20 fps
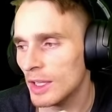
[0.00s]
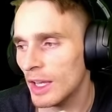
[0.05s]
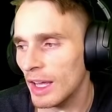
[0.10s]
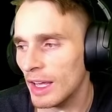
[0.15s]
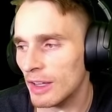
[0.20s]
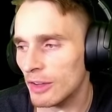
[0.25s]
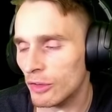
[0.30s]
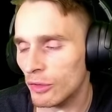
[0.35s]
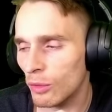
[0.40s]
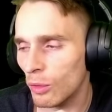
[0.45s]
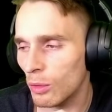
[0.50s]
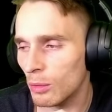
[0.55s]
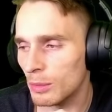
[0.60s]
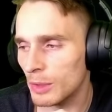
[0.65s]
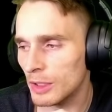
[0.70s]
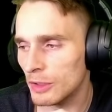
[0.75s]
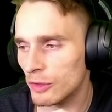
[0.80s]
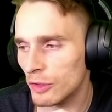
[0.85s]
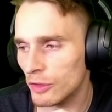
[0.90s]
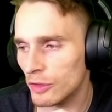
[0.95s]
is
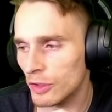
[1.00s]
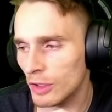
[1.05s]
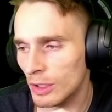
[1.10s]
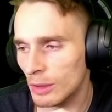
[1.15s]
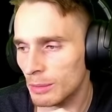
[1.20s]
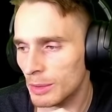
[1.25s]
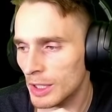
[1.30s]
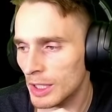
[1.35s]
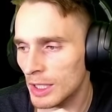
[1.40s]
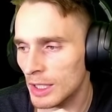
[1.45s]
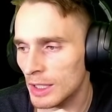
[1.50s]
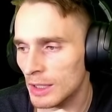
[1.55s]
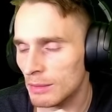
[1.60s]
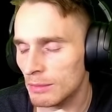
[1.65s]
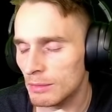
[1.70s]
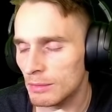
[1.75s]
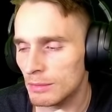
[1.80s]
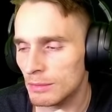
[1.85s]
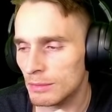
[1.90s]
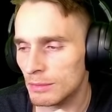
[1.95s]
normally just going to be
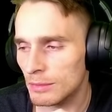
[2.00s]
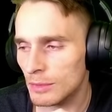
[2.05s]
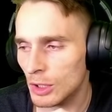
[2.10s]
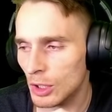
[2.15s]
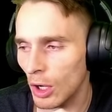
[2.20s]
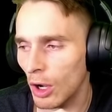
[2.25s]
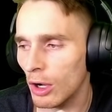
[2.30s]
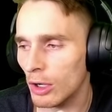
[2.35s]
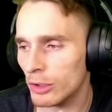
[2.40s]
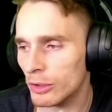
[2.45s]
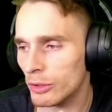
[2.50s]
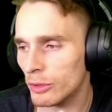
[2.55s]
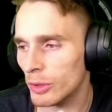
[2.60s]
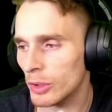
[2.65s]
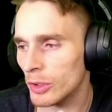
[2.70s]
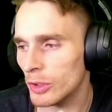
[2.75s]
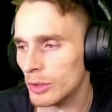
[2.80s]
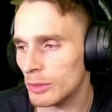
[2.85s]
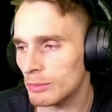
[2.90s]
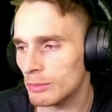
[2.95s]

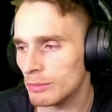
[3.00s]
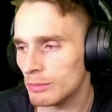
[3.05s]
Conqueror,